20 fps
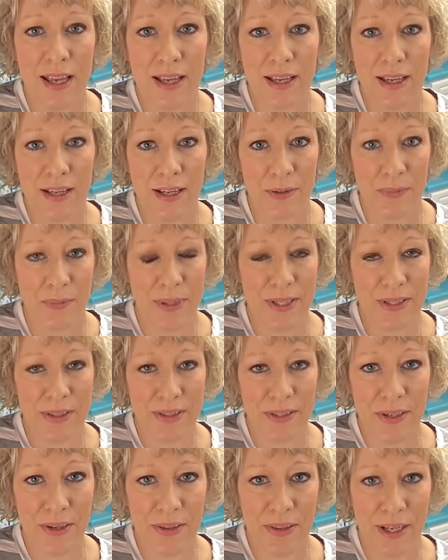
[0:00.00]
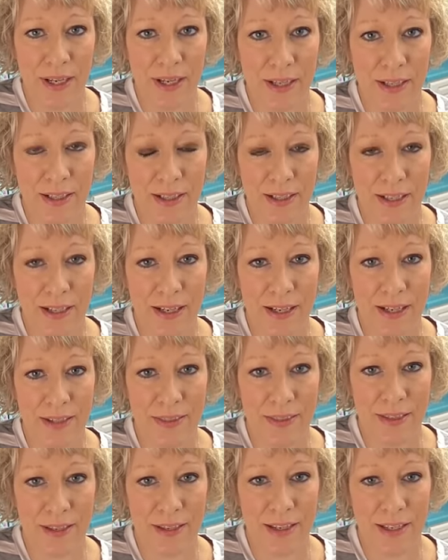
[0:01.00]
and pieced all that,
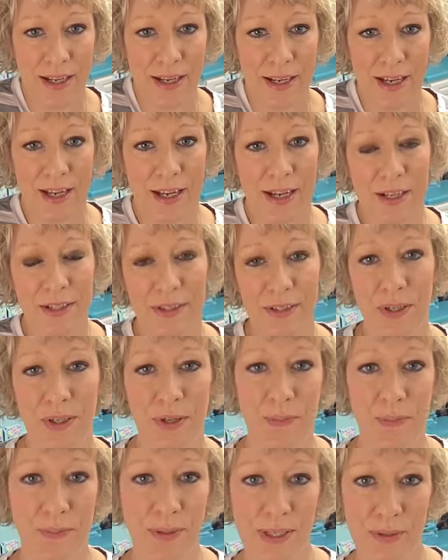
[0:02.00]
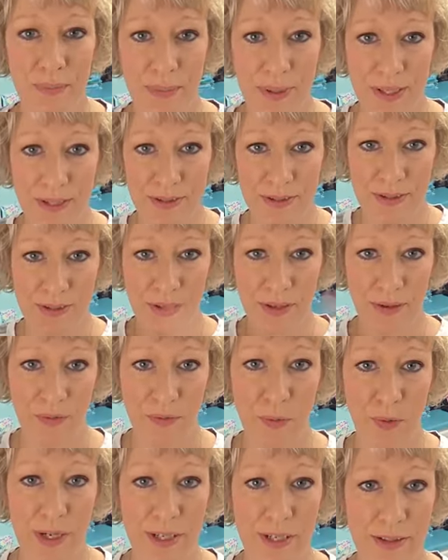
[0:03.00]
and then I took a big piece of
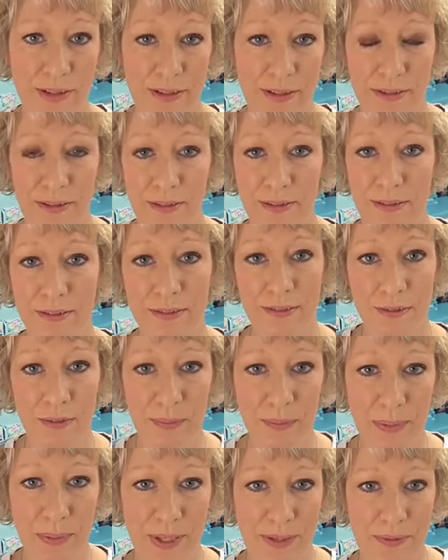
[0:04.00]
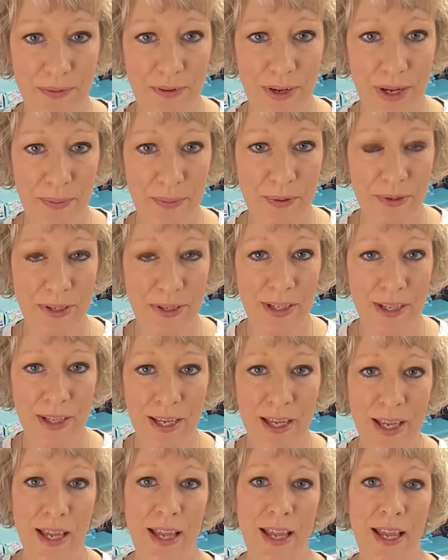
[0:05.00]
white plain fabric
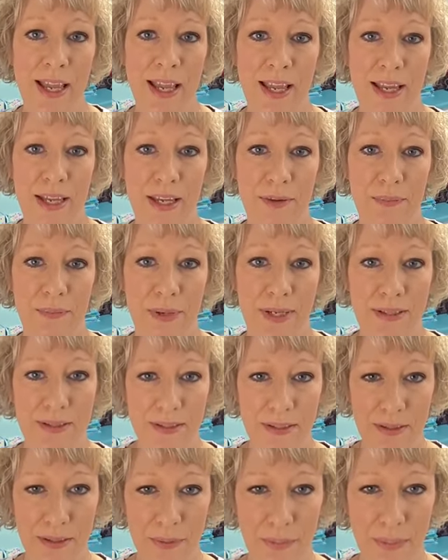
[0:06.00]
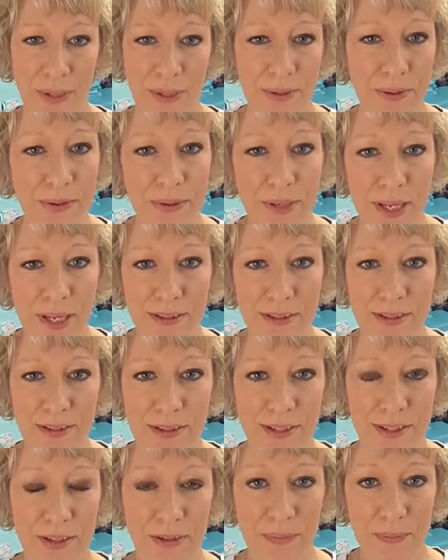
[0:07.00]
and basically pillowcased
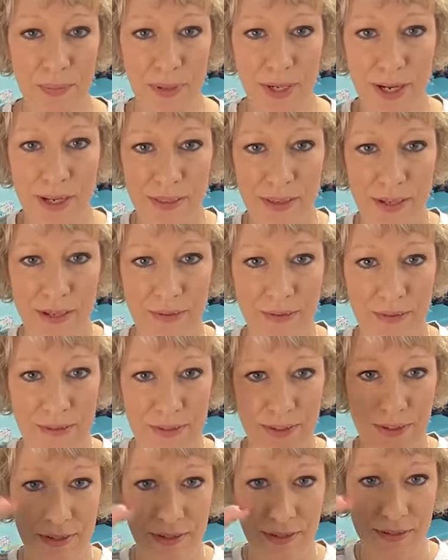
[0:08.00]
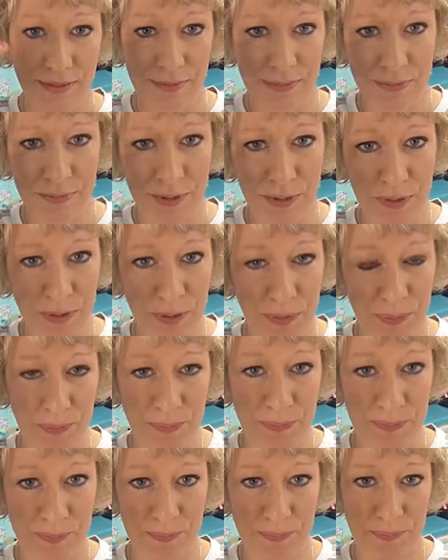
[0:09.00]
it, but I left little
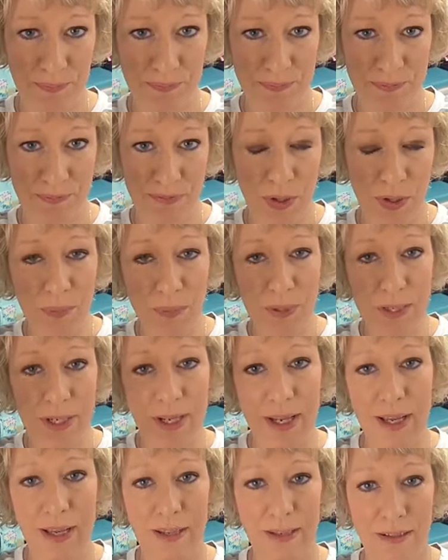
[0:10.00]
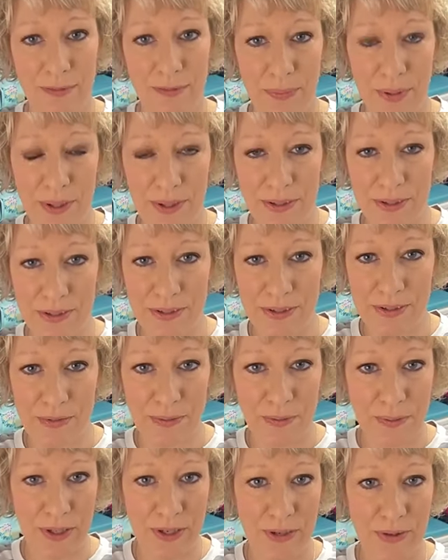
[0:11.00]
open parts
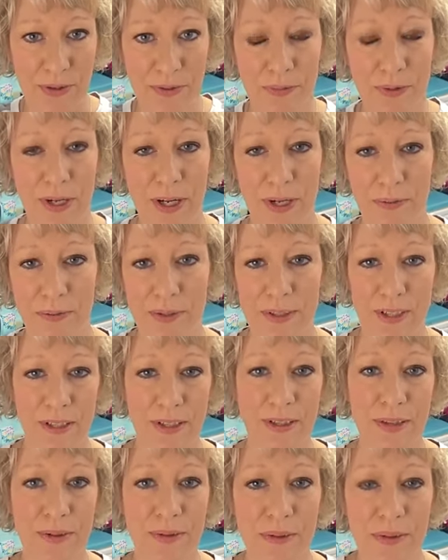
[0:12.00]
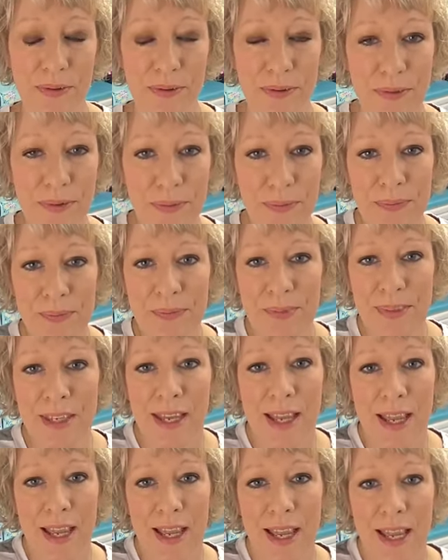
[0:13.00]
where the rod was going to go through,
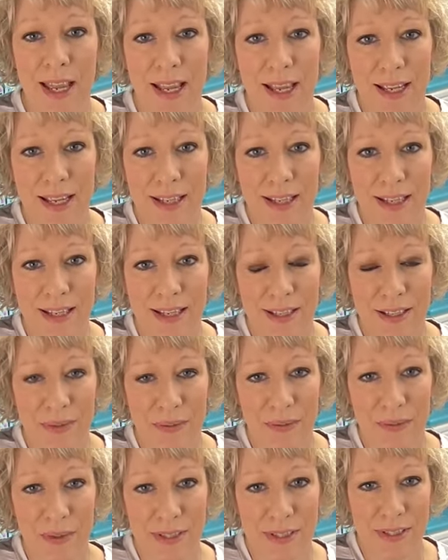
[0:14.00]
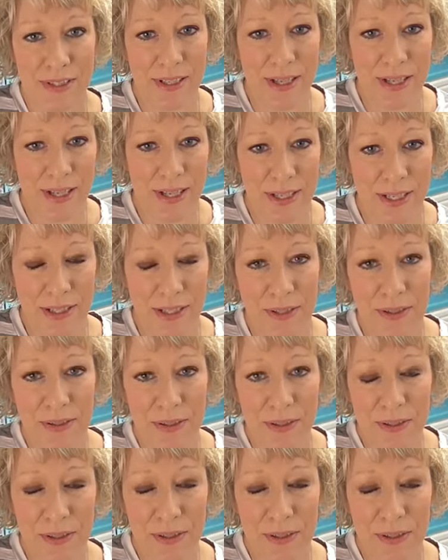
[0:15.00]
and once I